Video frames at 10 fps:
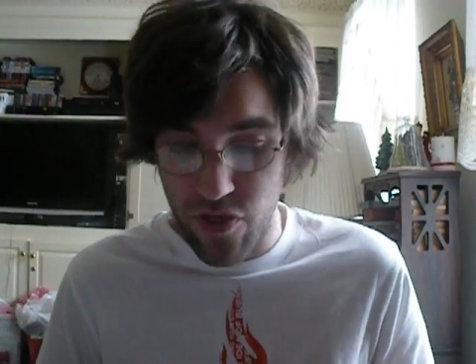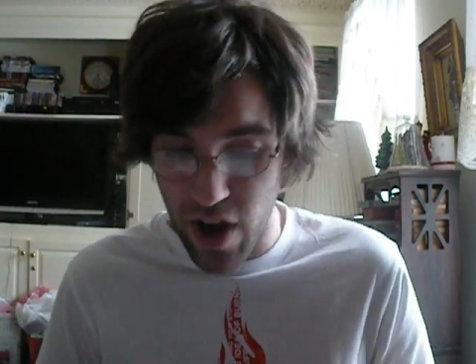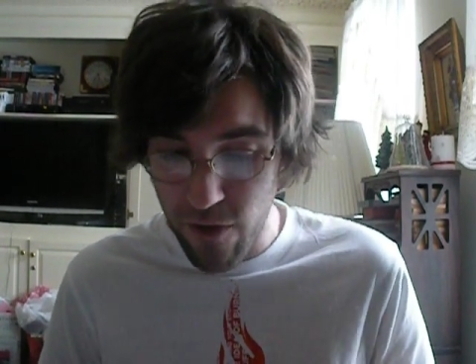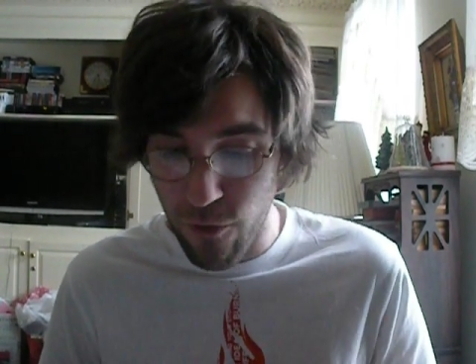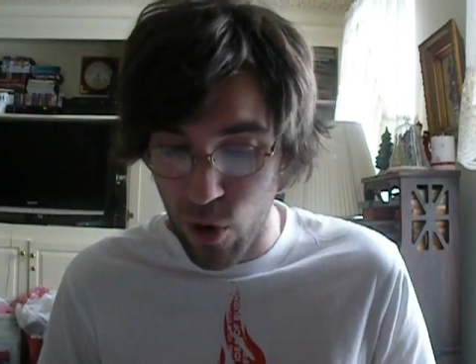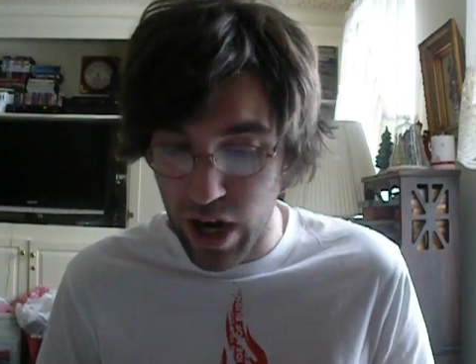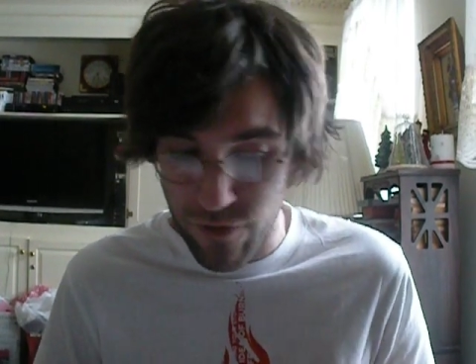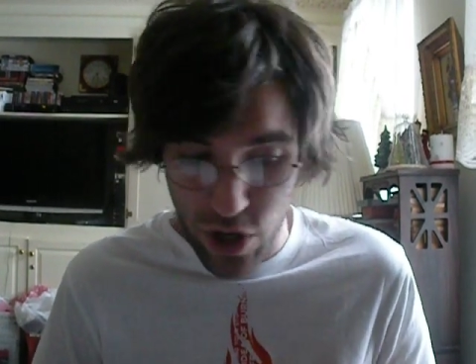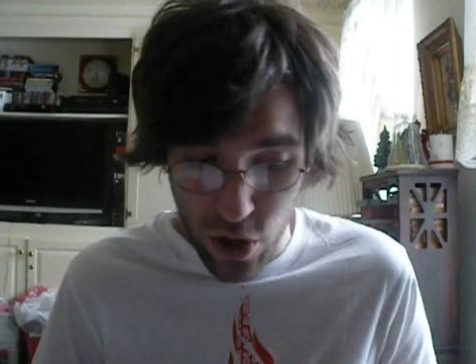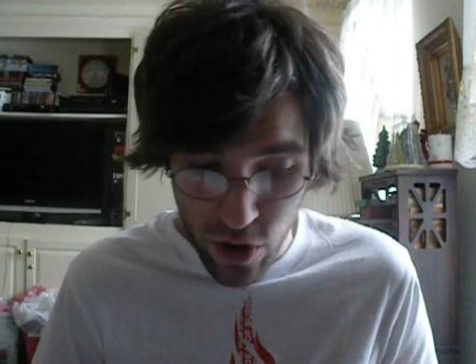Therefore,
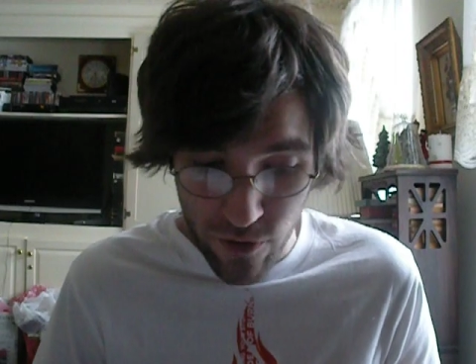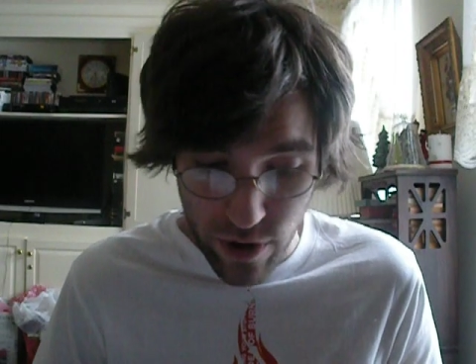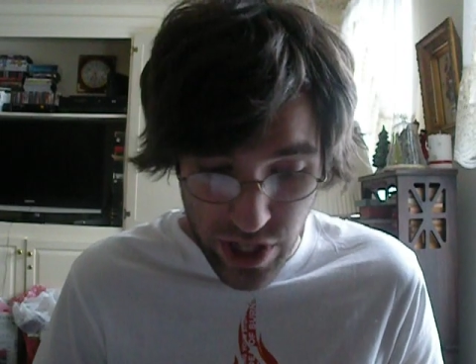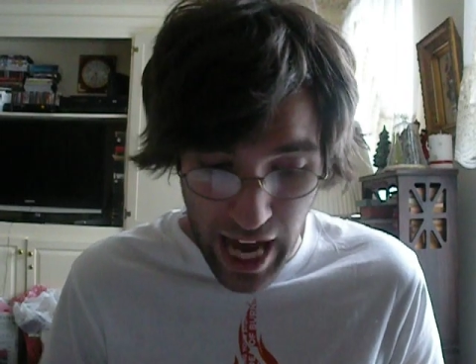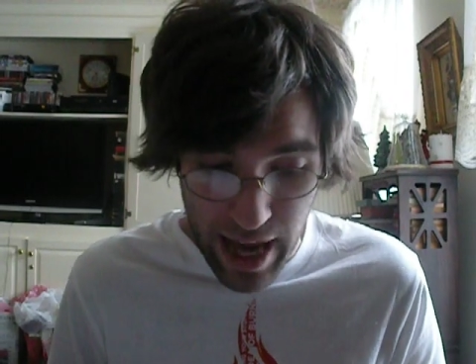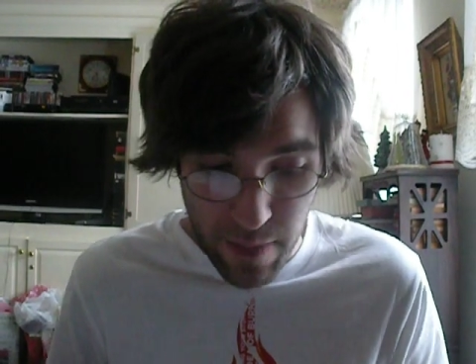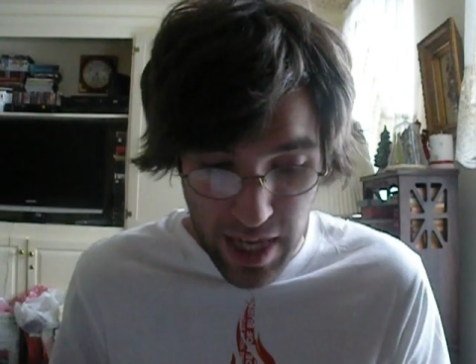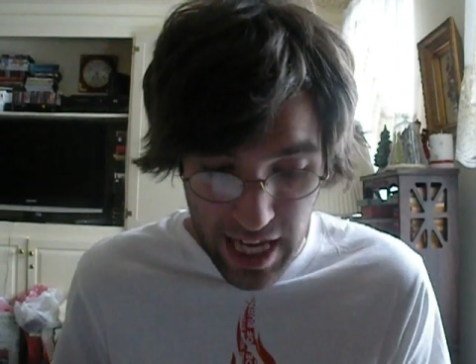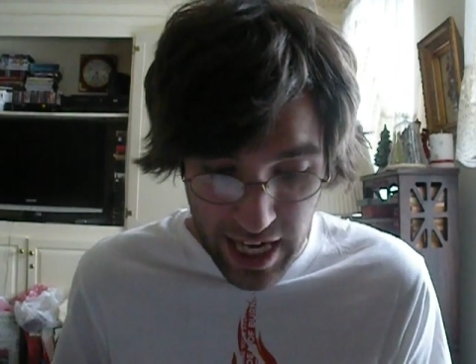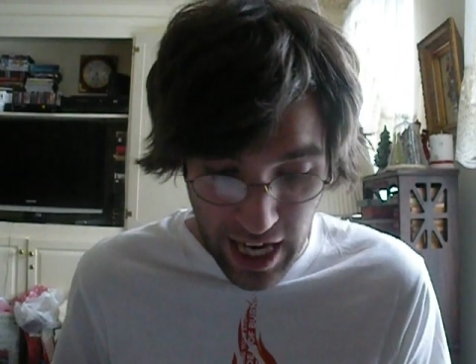if the universe had a
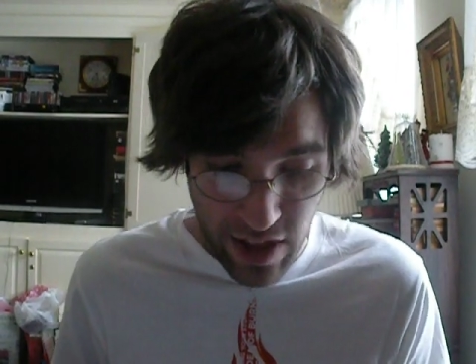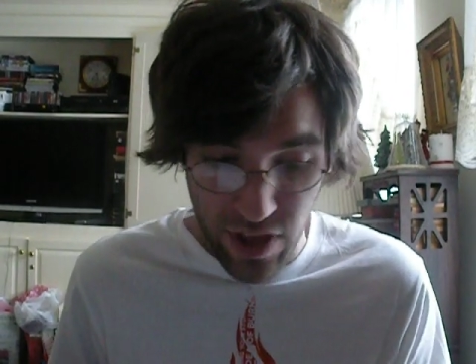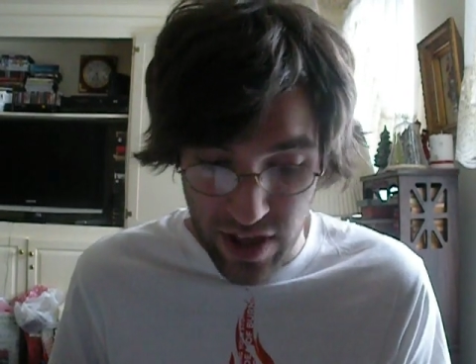beginning,